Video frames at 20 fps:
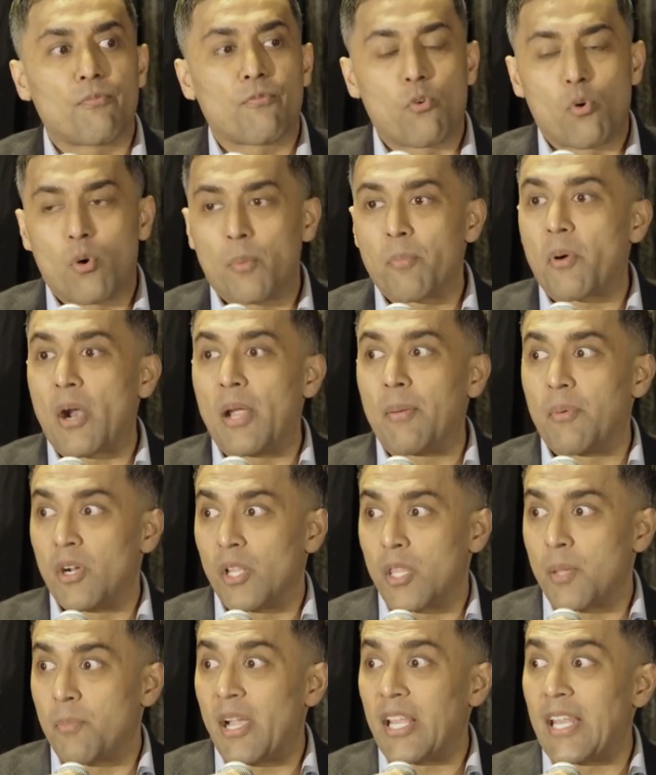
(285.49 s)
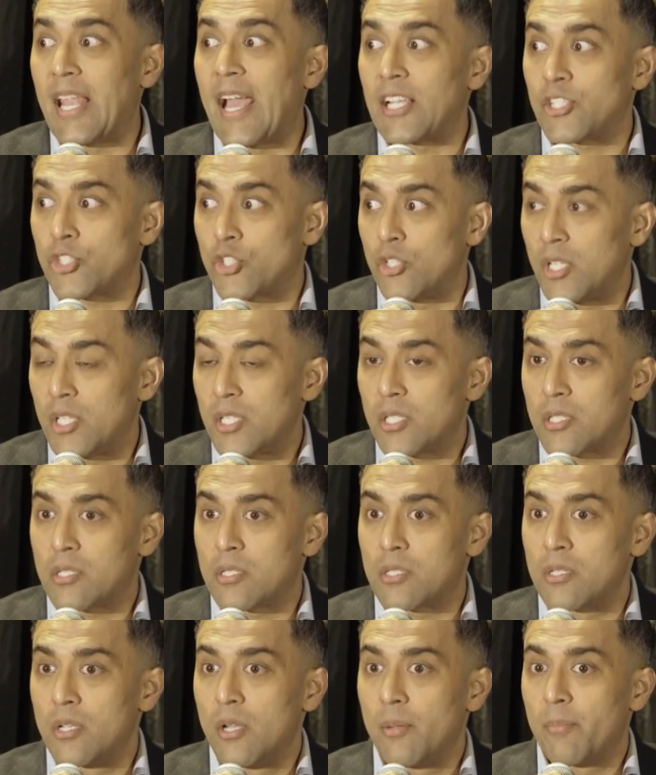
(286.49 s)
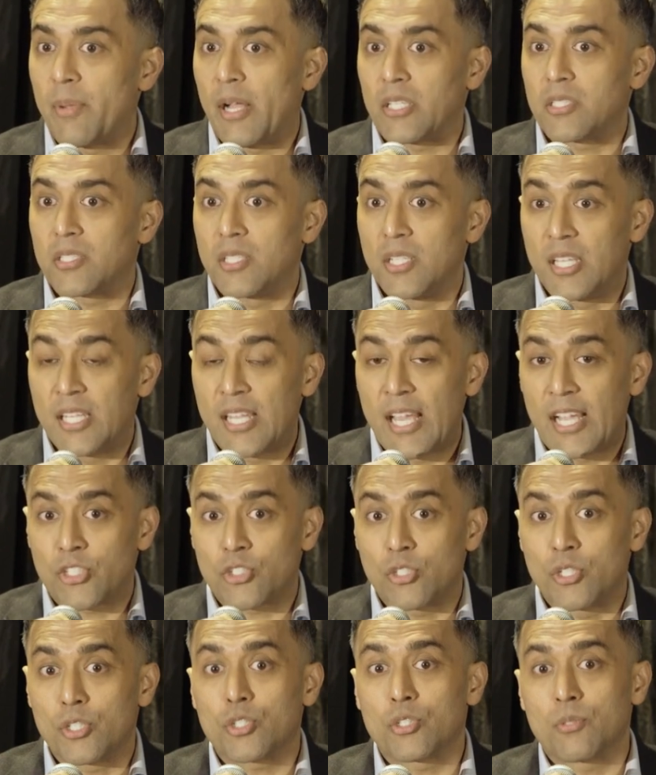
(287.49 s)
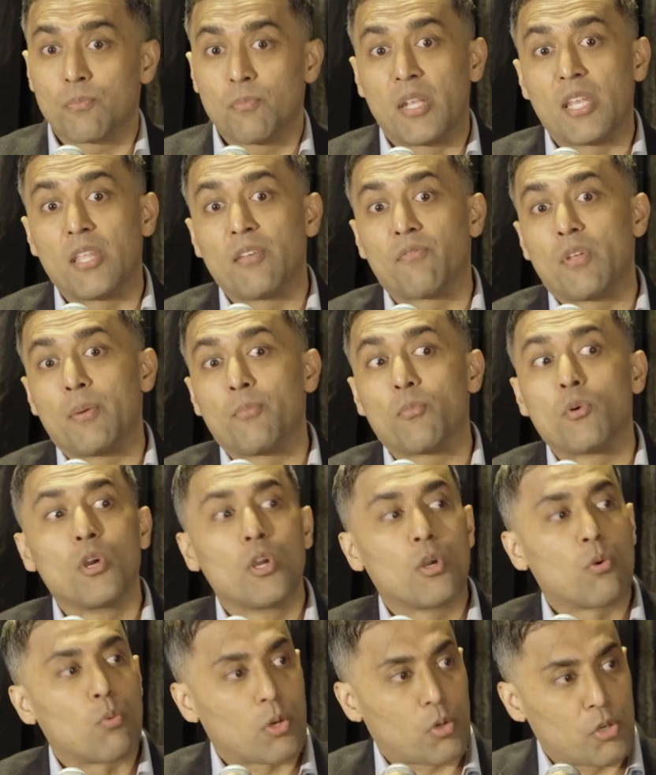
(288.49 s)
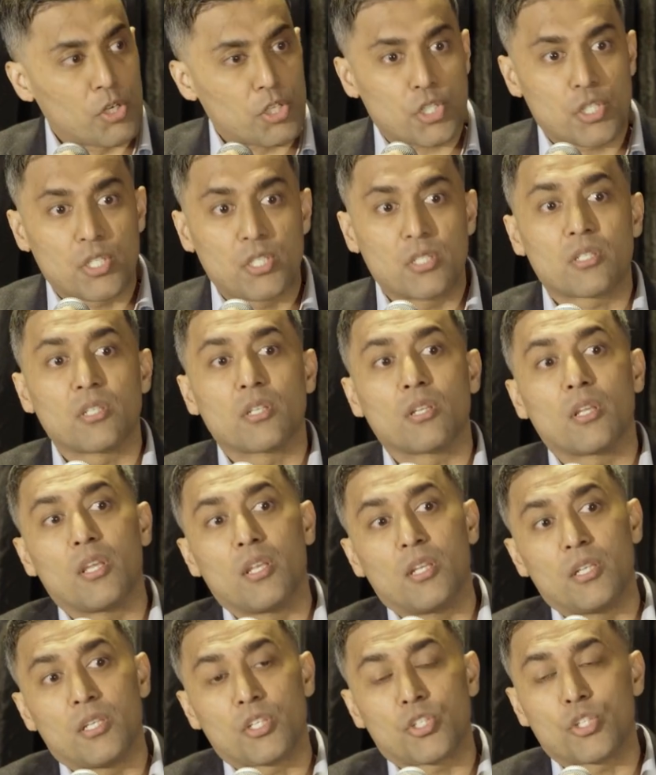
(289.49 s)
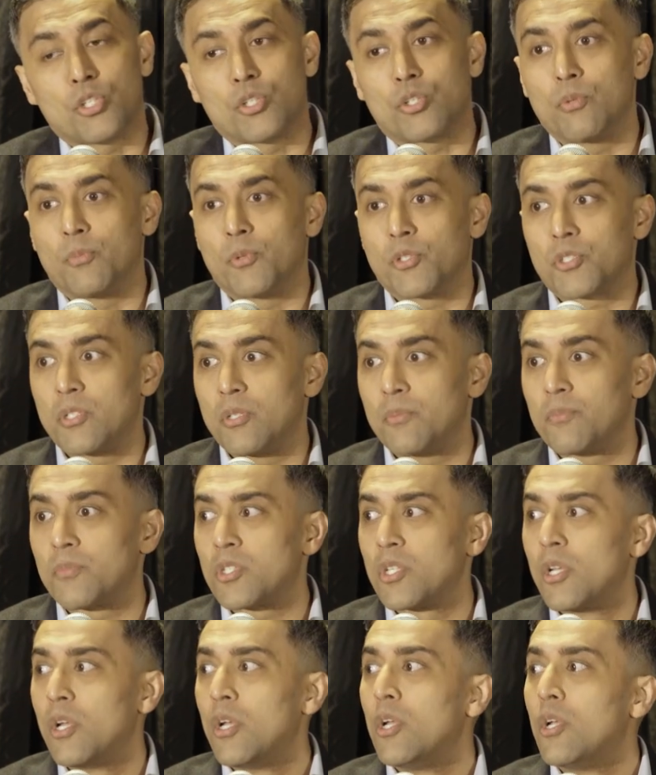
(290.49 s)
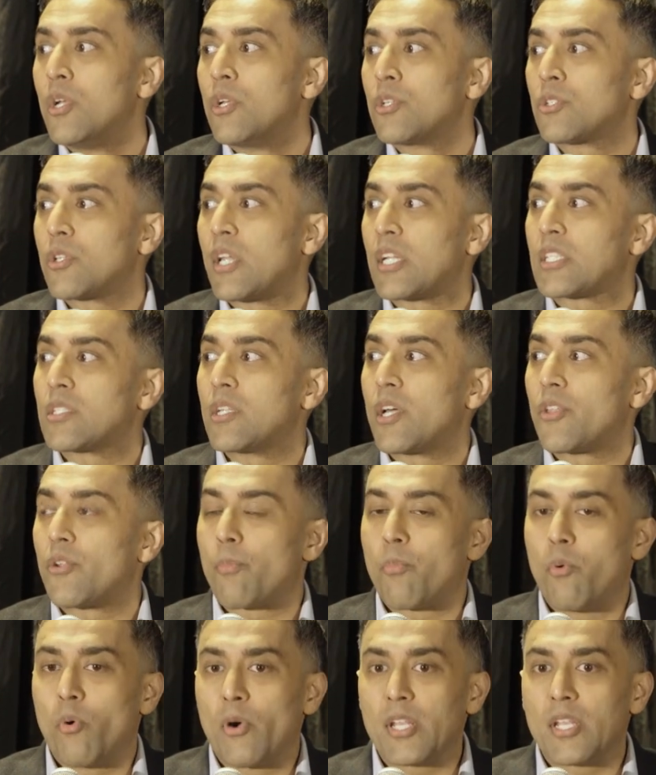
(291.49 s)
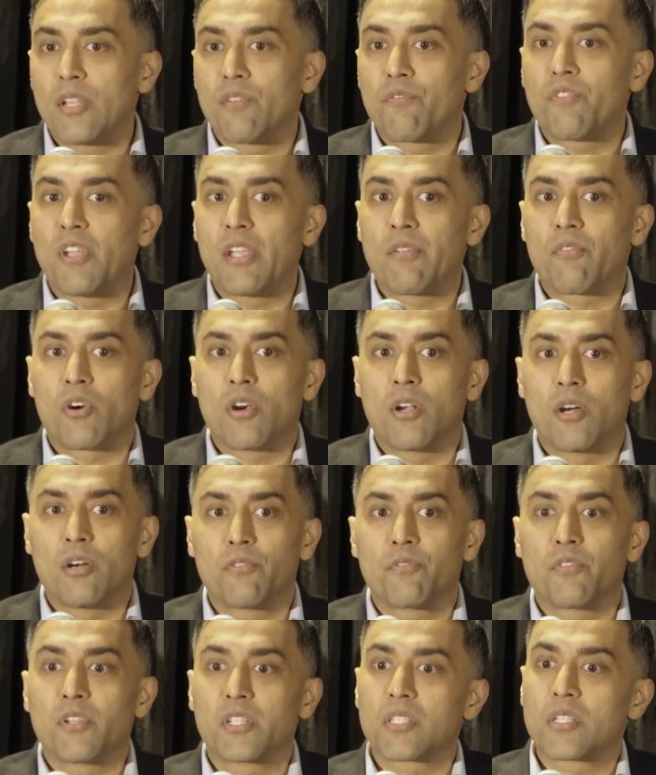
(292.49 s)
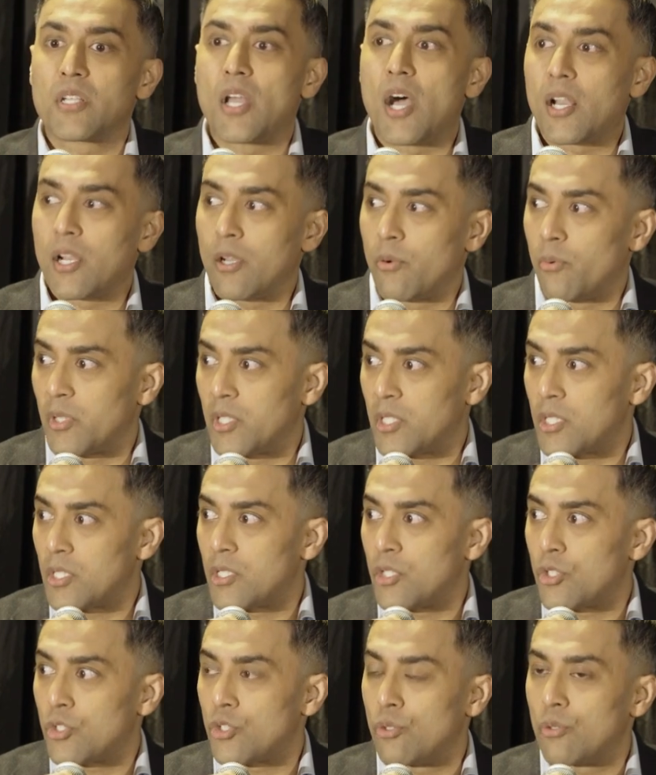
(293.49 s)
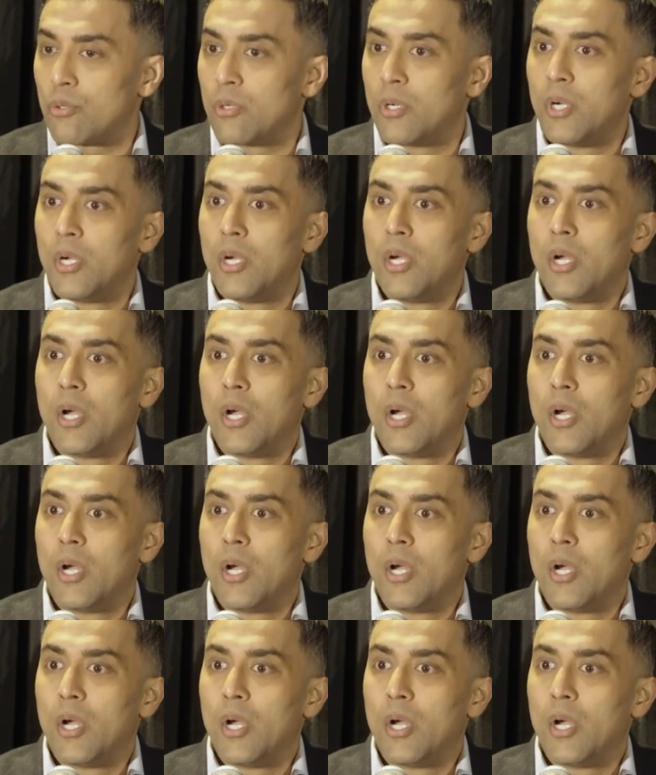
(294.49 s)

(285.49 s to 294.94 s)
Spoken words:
formed primarily by nationalists, Palestinian nationalists. Many of them were Christians in addition to Muslims. So that's another point in favor of it's not a religious issue.